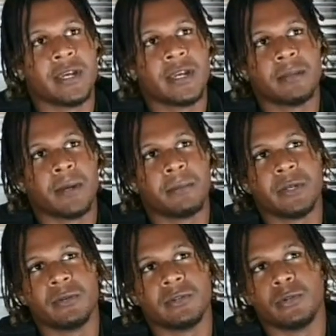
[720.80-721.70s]
beginning by
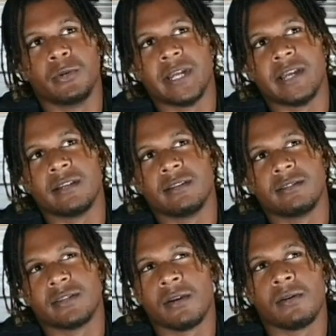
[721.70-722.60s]
me doing that
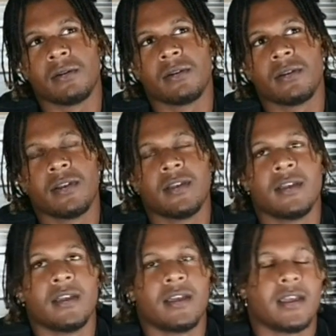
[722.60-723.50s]
song,
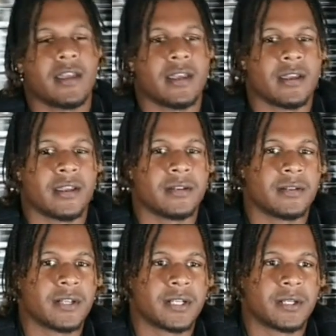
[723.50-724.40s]

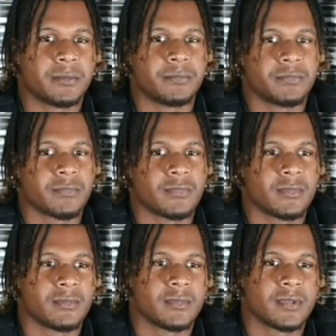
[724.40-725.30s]

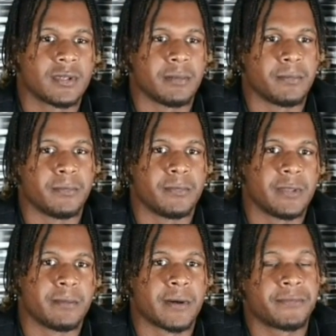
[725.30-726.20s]
and
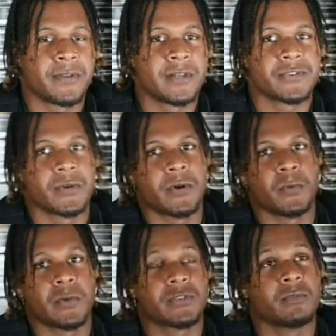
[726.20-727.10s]
and my feelings on
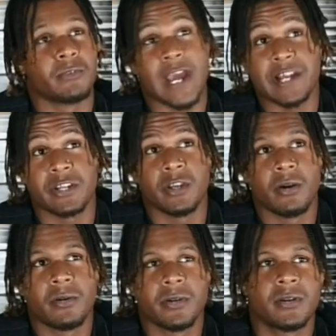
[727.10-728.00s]
what's actually
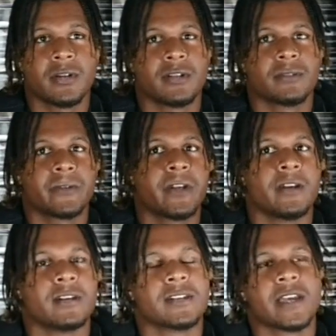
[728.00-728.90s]
going on is
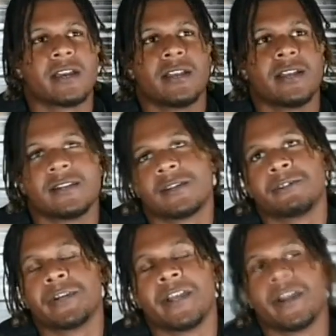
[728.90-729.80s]
really like it
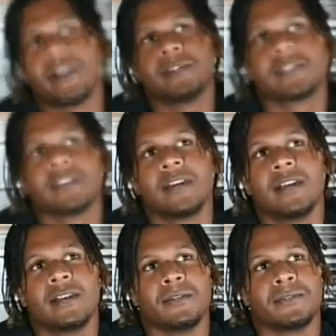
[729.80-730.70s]
don't really hurts.
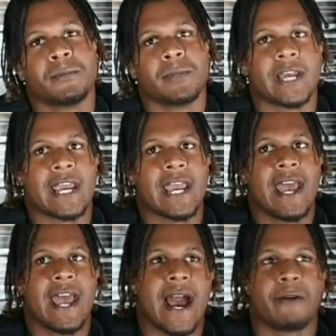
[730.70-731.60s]
You feel me? Like
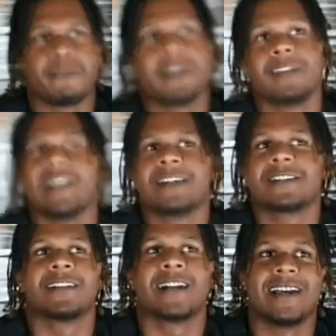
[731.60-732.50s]
I'm real
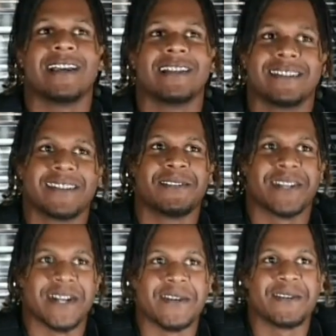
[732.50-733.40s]
nonchalant
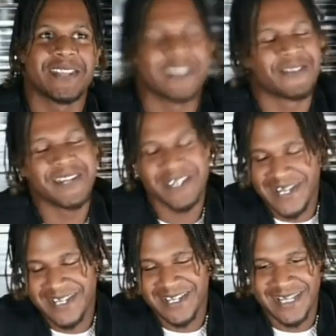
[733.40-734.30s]
sometimes. I'm real
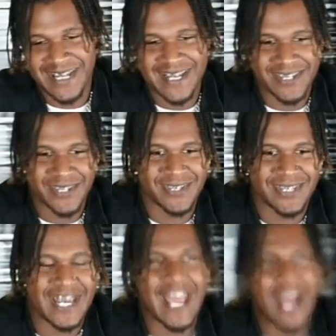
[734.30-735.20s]
nonchalant, so
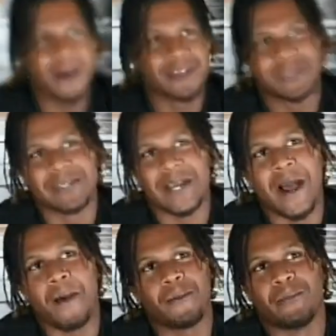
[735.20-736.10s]
it's like
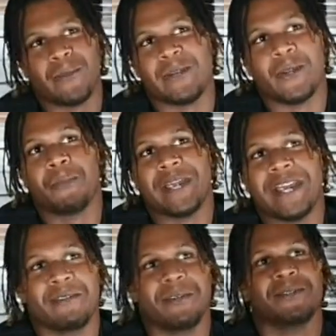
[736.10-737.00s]
sometimes don't be
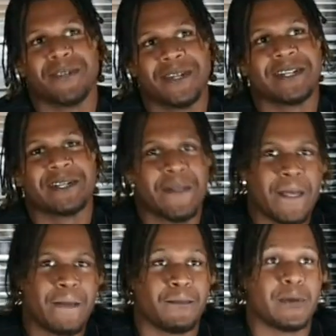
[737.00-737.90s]
giving a fuck,
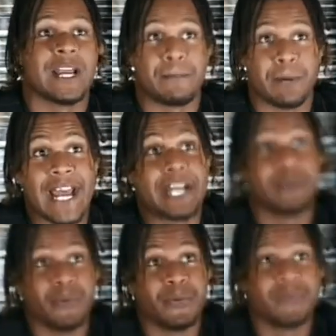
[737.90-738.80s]
but I
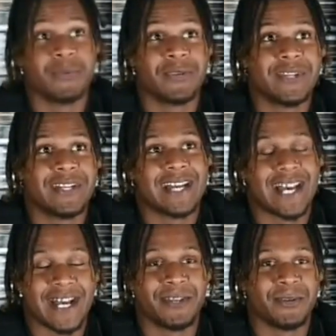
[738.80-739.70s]
do,
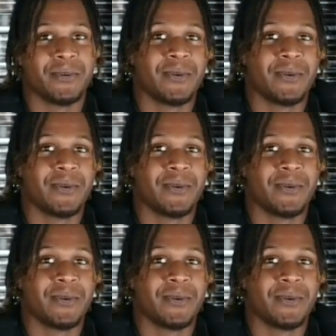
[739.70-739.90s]
and